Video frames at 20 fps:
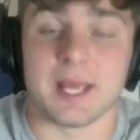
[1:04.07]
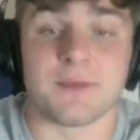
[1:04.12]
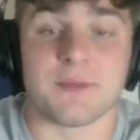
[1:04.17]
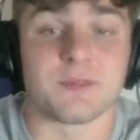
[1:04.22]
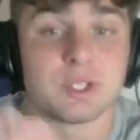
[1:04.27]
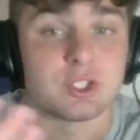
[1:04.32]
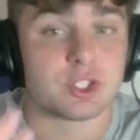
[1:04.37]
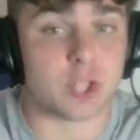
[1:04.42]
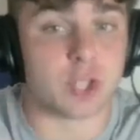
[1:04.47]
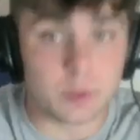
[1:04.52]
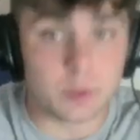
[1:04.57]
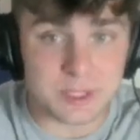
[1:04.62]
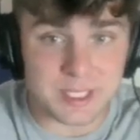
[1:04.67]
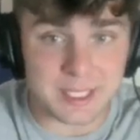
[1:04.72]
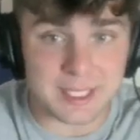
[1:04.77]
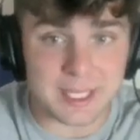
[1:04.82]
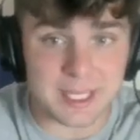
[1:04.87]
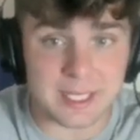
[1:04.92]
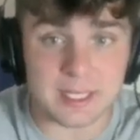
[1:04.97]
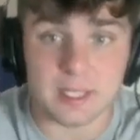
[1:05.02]
there's no
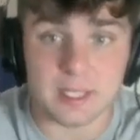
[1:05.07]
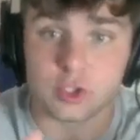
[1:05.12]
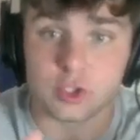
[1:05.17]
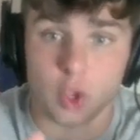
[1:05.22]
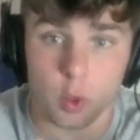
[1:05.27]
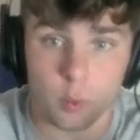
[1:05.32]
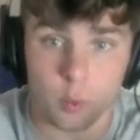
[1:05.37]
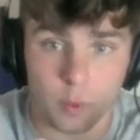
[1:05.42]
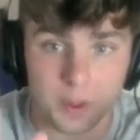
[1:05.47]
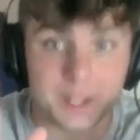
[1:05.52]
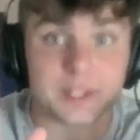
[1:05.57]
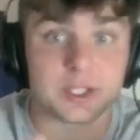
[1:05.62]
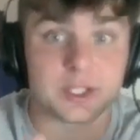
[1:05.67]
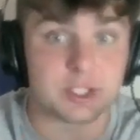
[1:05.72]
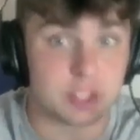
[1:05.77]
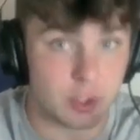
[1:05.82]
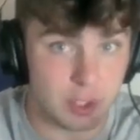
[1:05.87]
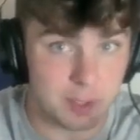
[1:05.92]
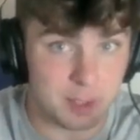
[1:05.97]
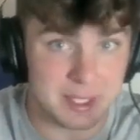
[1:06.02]
ticket, don't worry, there's still
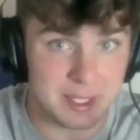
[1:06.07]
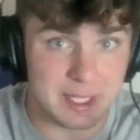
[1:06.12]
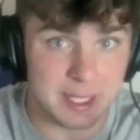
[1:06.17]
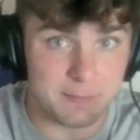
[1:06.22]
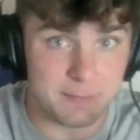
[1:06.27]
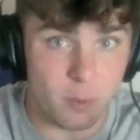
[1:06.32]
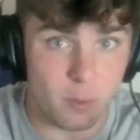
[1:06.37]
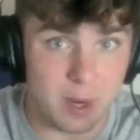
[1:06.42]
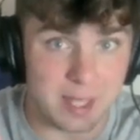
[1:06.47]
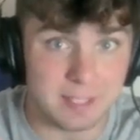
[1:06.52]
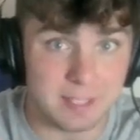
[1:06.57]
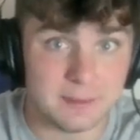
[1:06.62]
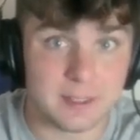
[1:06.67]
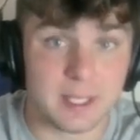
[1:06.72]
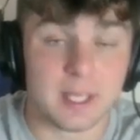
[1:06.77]
going to be a giveaway.